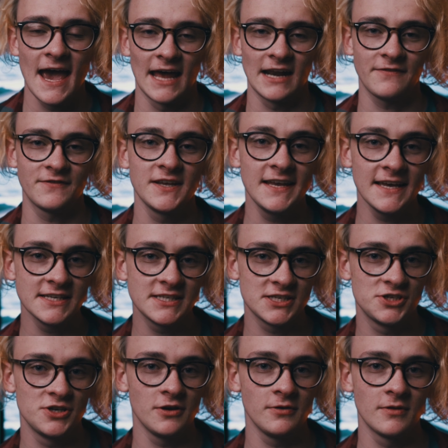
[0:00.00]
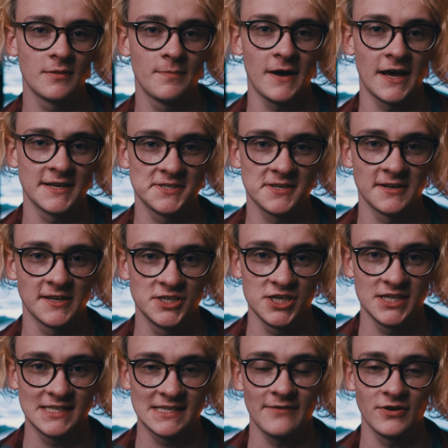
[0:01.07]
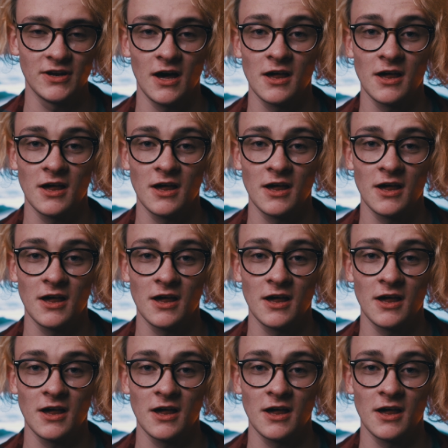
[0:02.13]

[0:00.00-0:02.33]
and after years of shooting with the Panasonic G7,